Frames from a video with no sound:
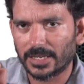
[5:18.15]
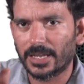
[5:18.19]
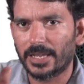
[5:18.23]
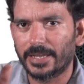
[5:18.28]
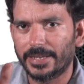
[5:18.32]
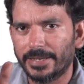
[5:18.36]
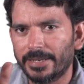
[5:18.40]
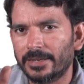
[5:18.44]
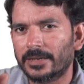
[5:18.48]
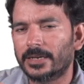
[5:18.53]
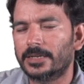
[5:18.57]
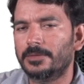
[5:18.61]
a
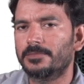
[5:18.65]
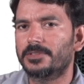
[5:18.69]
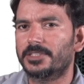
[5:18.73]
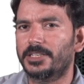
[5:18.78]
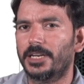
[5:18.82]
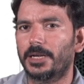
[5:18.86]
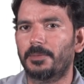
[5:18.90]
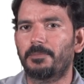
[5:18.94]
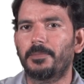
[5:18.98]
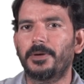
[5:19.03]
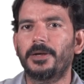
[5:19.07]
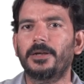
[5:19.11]
income
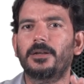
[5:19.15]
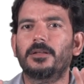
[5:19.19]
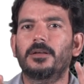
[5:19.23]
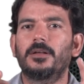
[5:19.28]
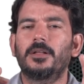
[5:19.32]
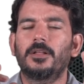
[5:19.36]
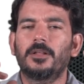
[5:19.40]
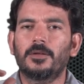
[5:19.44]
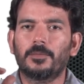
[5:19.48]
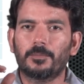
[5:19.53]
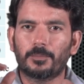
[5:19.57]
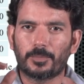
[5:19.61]
statement,
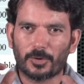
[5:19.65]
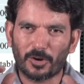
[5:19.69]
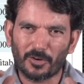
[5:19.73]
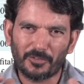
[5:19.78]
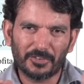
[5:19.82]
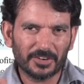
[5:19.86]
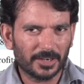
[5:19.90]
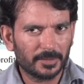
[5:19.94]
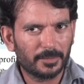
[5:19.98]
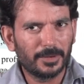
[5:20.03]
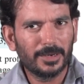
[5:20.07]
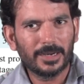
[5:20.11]

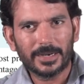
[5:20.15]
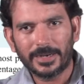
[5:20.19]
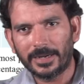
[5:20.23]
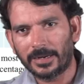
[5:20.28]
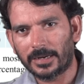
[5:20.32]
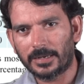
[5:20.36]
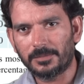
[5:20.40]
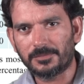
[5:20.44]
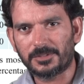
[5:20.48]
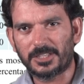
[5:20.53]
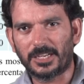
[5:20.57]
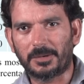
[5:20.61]
profitability
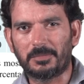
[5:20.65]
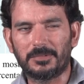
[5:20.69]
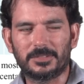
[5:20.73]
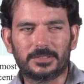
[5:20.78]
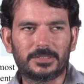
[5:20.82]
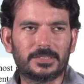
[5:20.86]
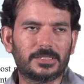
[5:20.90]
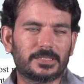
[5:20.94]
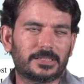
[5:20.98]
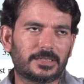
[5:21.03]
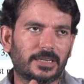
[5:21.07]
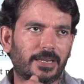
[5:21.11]
income statements,
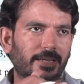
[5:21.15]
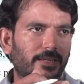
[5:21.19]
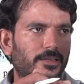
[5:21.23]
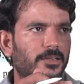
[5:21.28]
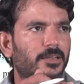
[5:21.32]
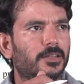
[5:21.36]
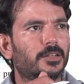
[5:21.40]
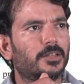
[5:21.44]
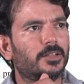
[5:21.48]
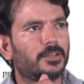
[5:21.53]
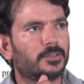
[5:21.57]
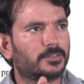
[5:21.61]
just like
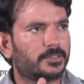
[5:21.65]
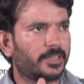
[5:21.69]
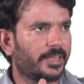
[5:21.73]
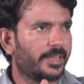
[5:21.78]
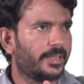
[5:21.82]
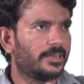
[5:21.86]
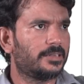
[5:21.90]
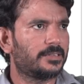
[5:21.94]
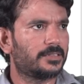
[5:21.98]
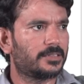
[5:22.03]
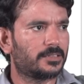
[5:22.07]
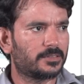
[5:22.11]

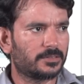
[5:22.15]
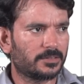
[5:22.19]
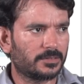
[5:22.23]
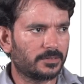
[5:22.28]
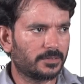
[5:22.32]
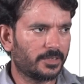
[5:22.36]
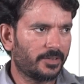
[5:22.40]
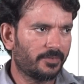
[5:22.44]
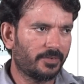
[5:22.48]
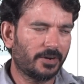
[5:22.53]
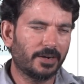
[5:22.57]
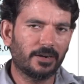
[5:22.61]
sales
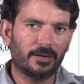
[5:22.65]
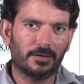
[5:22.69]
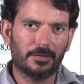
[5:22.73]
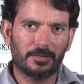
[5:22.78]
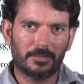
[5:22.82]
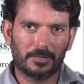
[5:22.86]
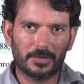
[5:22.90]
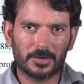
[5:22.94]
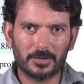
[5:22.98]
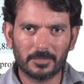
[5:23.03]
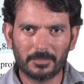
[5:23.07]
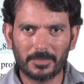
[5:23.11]
divide,
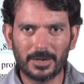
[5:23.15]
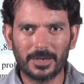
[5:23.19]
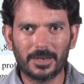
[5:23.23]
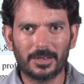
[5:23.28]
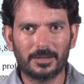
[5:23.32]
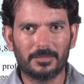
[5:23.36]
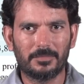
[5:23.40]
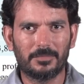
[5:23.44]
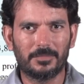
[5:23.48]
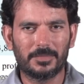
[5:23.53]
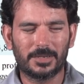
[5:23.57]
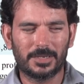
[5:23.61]

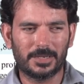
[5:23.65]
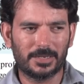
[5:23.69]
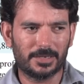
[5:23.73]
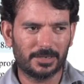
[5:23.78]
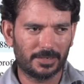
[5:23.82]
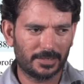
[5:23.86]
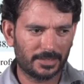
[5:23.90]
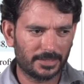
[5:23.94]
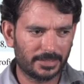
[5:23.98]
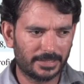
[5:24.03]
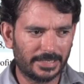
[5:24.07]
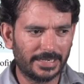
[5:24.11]

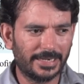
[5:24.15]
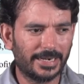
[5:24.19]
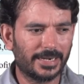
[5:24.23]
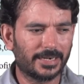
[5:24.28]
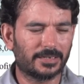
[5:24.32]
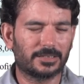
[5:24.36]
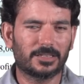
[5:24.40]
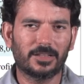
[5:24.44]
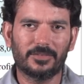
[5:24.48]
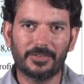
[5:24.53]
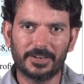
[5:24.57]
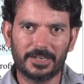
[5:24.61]

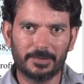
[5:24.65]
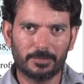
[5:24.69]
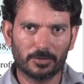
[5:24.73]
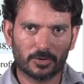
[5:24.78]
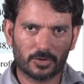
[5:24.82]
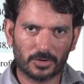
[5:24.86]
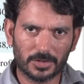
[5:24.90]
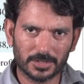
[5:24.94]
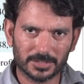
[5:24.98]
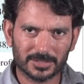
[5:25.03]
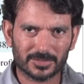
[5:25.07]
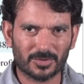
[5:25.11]
deduct the variable
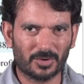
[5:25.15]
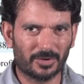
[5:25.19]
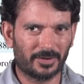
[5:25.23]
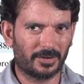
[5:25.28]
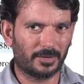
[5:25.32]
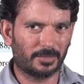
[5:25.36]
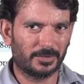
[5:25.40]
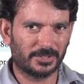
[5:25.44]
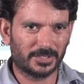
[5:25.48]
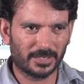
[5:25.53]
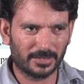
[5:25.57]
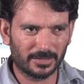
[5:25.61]
cost,
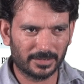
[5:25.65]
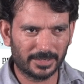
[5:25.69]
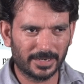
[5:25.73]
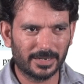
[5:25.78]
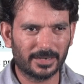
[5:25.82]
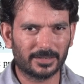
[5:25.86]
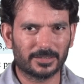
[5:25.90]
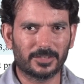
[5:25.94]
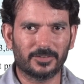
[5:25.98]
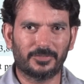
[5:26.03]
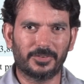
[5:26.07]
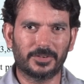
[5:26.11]
contribution,
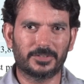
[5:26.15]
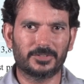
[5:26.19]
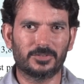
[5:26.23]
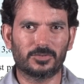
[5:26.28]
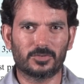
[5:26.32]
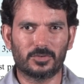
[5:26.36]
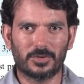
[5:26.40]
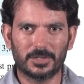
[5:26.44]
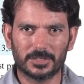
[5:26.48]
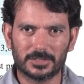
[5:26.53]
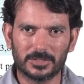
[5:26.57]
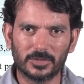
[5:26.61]
deduct the fixed
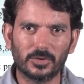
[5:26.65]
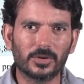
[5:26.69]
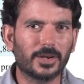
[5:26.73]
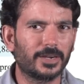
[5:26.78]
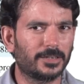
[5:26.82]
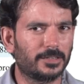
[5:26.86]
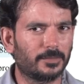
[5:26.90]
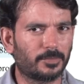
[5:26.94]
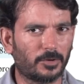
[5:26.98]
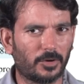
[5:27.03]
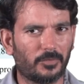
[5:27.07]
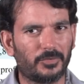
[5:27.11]
cost, you will
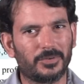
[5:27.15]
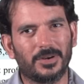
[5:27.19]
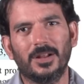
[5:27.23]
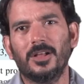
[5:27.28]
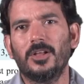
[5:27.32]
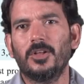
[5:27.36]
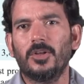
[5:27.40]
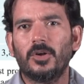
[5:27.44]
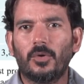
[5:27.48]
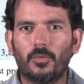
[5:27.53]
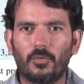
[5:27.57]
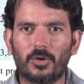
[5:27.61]
get the profit.
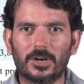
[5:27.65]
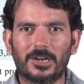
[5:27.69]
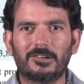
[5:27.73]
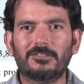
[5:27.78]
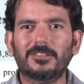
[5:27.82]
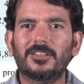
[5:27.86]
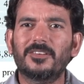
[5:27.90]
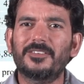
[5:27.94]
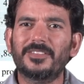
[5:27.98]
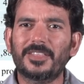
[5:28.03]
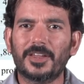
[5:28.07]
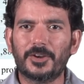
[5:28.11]
Whatever
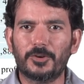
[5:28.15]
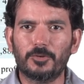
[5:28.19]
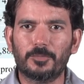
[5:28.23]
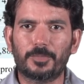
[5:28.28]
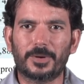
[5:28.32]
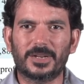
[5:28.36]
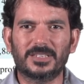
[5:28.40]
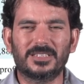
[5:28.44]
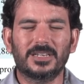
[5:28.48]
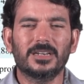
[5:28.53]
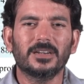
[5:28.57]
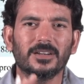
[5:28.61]
the way that you
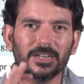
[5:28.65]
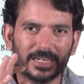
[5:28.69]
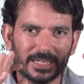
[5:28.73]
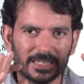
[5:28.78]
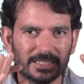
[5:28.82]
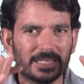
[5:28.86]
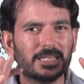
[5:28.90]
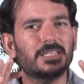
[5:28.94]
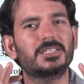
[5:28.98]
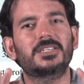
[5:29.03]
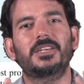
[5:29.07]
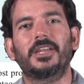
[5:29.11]
present, it
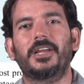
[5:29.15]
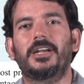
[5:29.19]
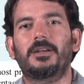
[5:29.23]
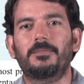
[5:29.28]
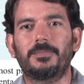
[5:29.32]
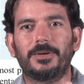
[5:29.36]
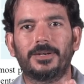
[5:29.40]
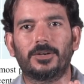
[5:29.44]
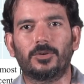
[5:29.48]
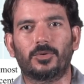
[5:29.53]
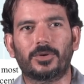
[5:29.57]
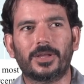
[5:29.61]
is a
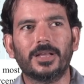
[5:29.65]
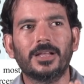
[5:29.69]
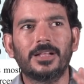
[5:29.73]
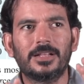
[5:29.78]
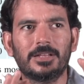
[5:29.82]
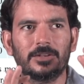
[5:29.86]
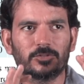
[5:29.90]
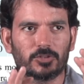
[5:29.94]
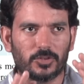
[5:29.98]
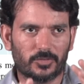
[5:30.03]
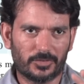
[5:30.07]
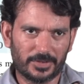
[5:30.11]
statement. Okay,
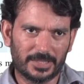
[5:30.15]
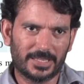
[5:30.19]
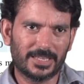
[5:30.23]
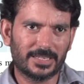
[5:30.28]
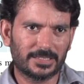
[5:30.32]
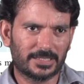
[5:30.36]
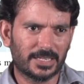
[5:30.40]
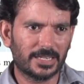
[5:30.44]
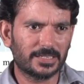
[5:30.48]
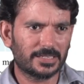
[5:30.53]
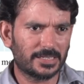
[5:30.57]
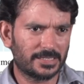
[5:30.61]
so when they
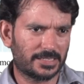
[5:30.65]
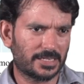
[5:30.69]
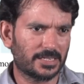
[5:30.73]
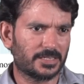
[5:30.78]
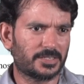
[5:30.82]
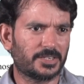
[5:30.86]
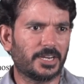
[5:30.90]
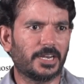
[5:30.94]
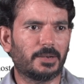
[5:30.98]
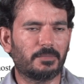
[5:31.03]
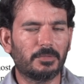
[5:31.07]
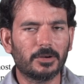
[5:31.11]
say it's a
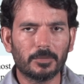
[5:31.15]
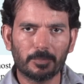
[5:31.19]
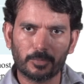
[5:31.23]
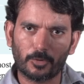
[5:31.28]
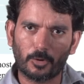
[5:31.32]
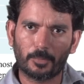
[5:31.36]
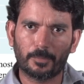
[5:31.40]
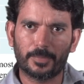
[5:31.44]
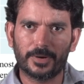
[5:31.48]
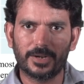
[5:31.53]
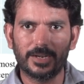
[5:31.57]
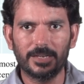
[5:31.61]
statement,
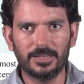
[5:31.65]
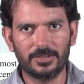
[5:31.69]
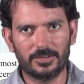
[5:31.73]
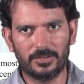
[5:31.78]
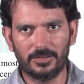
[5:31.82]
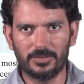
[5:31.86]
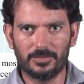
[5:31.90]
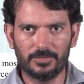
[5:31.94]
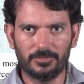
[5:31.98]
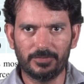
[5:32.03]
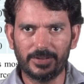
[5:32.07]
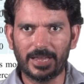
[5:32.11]

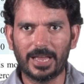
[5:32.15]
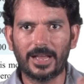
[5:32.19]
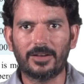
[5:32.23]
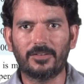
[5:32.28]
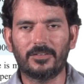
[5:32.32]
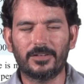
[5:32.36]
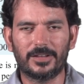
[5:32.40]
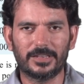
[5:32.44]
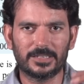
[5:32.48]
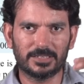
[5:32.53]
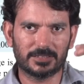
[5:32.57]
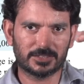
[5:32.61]
properly we have
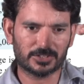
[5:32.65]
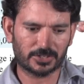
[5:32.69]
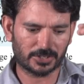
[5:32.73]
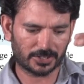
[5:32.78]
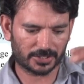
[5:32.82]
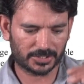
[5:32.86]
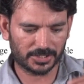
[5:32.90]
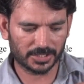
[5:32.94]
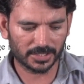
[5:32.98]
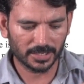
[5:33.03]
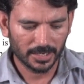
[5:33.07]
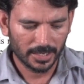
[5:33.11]
a
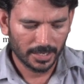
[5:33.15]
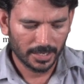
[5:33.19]
structure